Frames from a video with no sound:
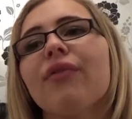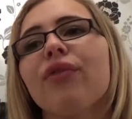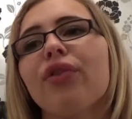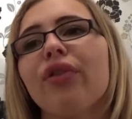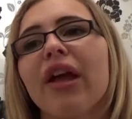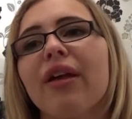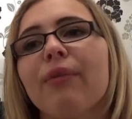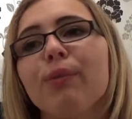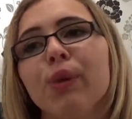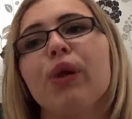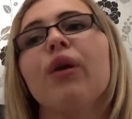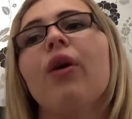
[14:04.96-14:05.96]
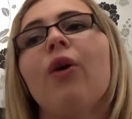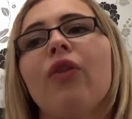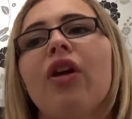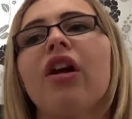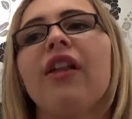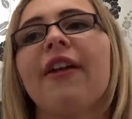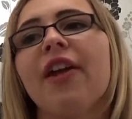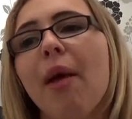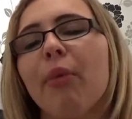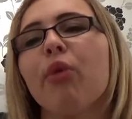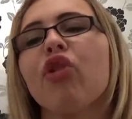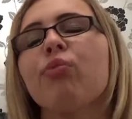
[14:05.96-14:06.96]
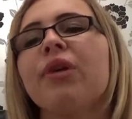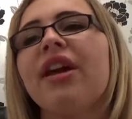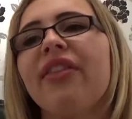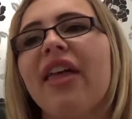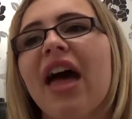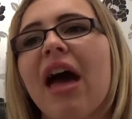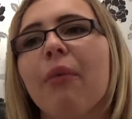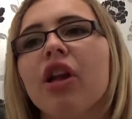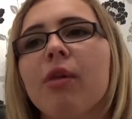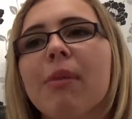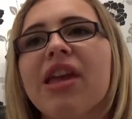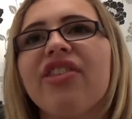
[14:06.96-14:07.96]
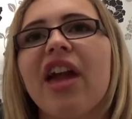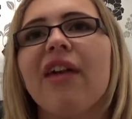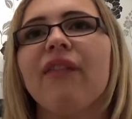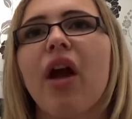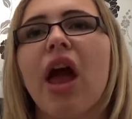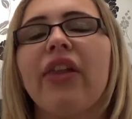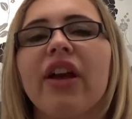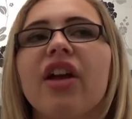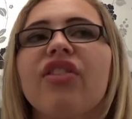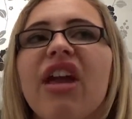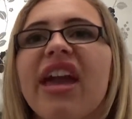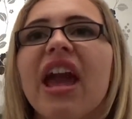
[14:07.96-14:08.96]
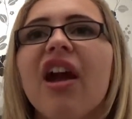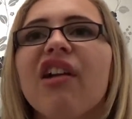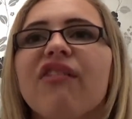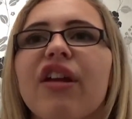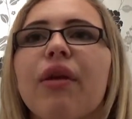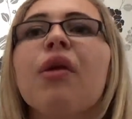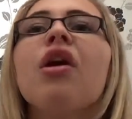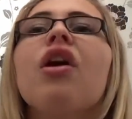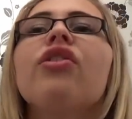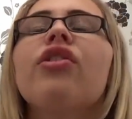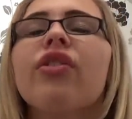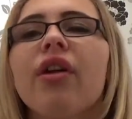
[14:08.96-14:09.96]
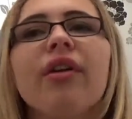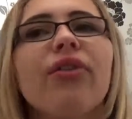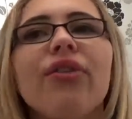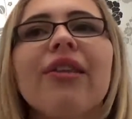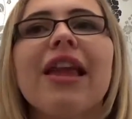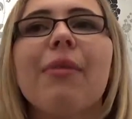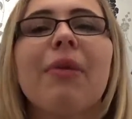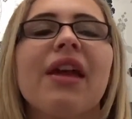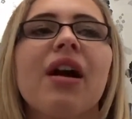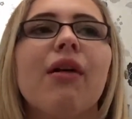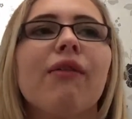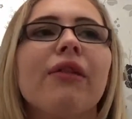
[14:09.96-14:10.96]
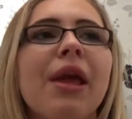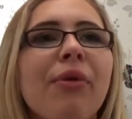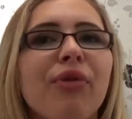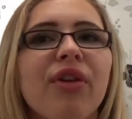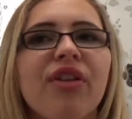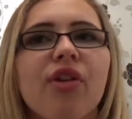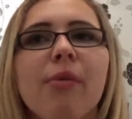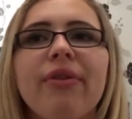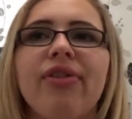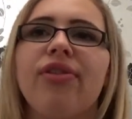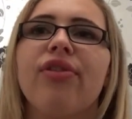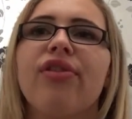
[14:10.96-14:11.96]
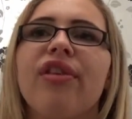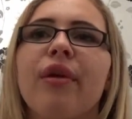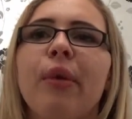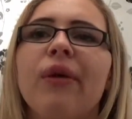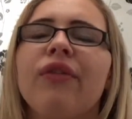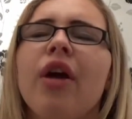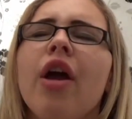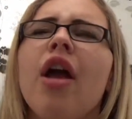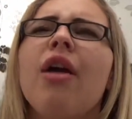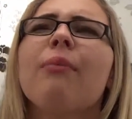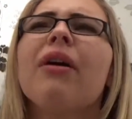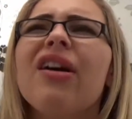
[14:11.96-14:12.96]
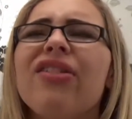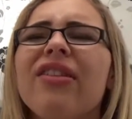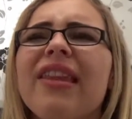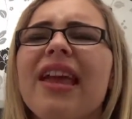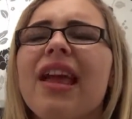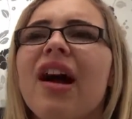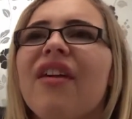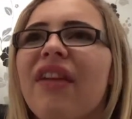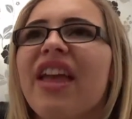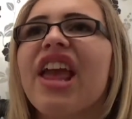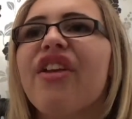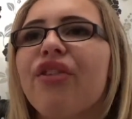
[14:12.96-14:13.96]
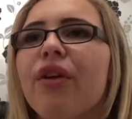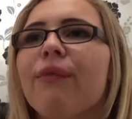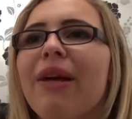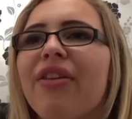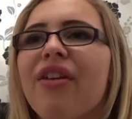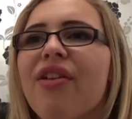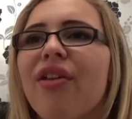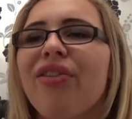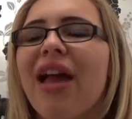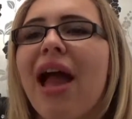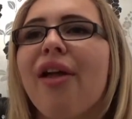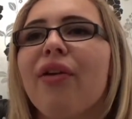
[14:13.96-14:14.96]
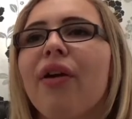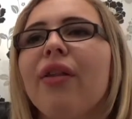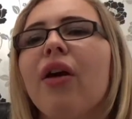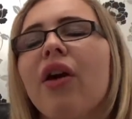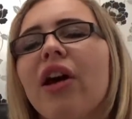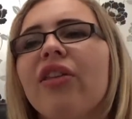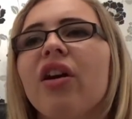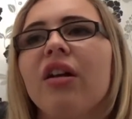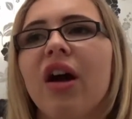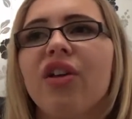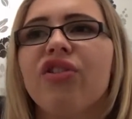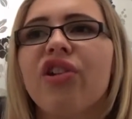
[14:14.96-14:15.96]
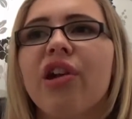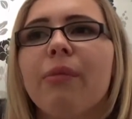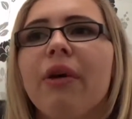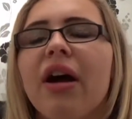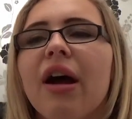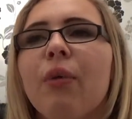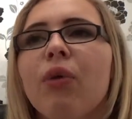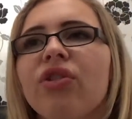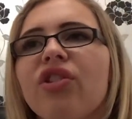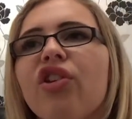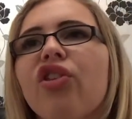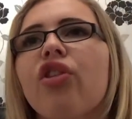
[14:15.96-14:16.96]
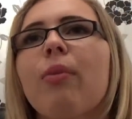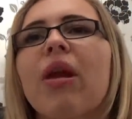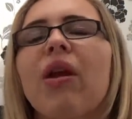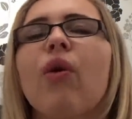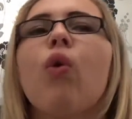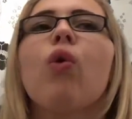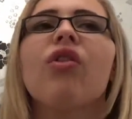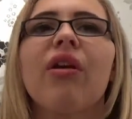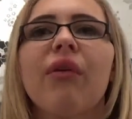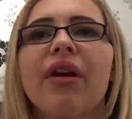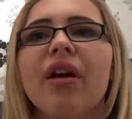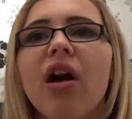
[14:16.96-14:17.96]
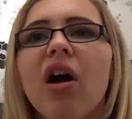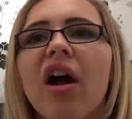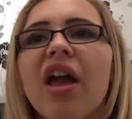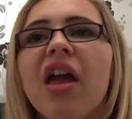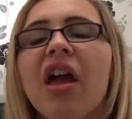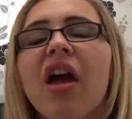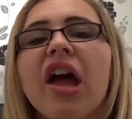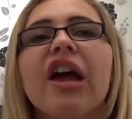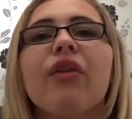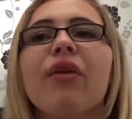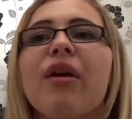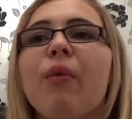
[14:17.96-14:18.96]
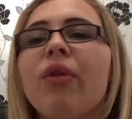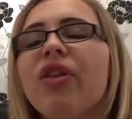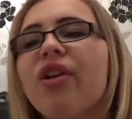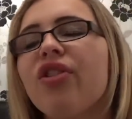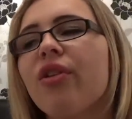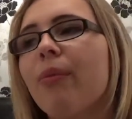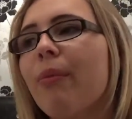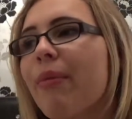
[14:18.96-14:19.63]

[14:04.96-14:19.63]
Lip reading: of just like blew it on her like, yeah, I'm a rich billionaire and we're going to be together and I'm going to take care of you, just go and sleep, and he kind of leaves because he's got business to deal with. Personally, I think he should have basically just said, look, I know I lied to you, but I want to just be an ordinary guy, I really want you to